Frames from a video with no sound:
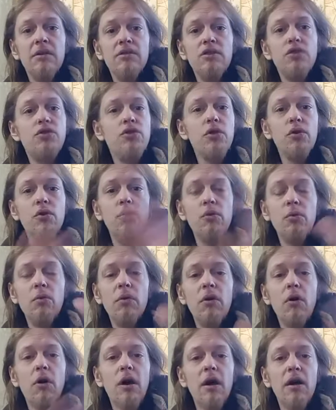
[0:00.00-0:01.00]
to do
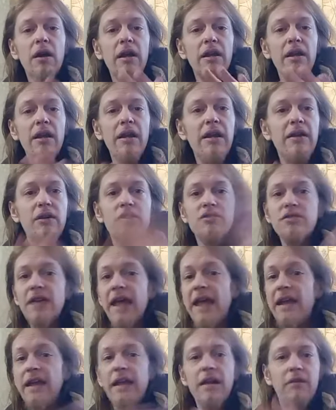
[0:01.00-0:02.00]
or hears
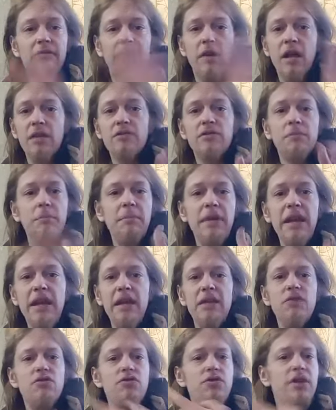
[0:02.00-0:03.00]
any of us,
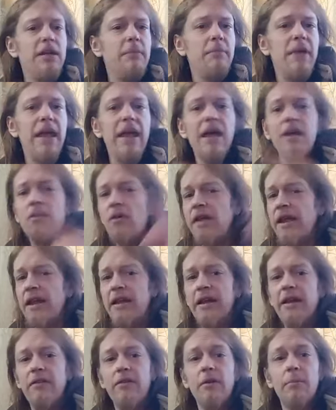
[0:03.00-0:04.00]
me, G-Man,
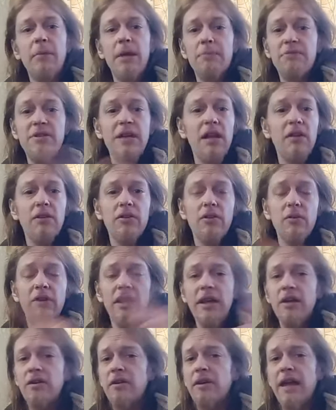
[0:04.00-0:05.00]
any of them, I'm telling the
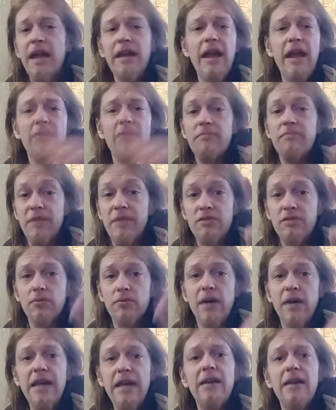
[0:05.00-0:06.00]
internet at
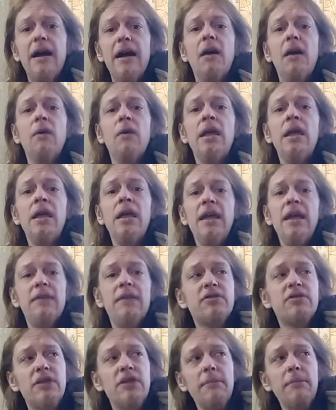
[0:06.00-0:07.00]
this right now.
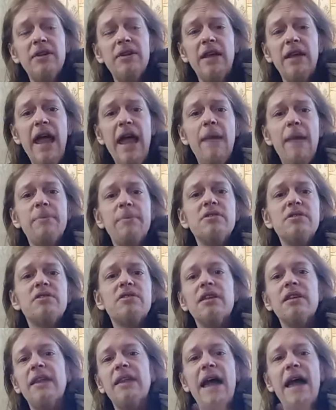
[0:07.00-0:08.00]
If something happens
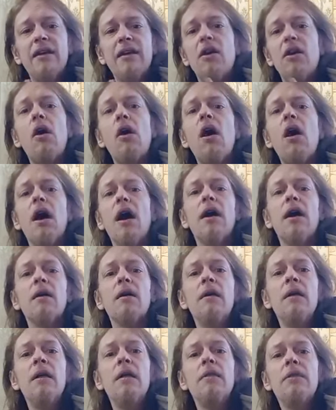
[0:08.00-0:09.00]
to that
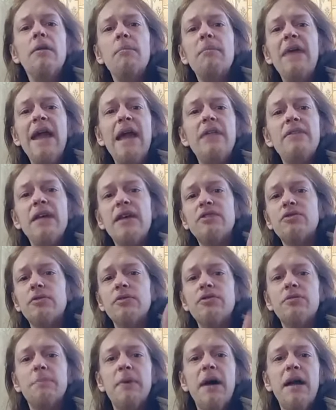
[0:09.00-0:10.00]
car, the man that's
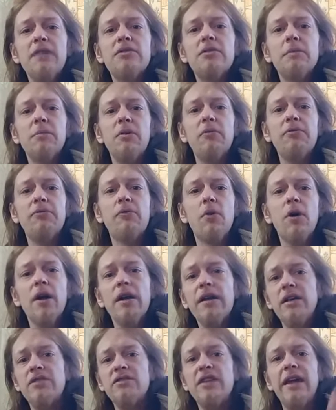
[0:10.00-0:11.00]
responsible for
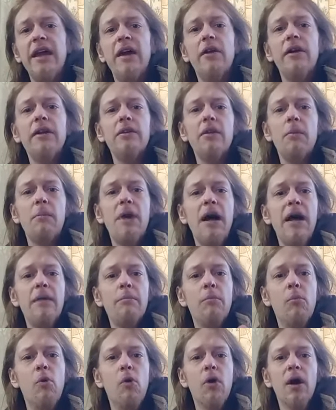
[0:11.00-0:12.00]
it is Gary
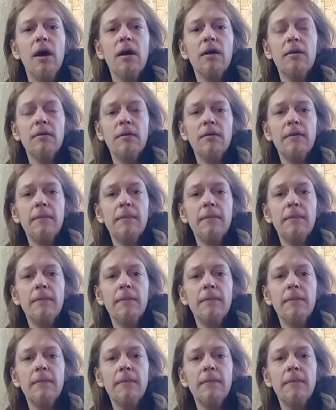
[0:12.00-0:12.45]
Lamont Moore.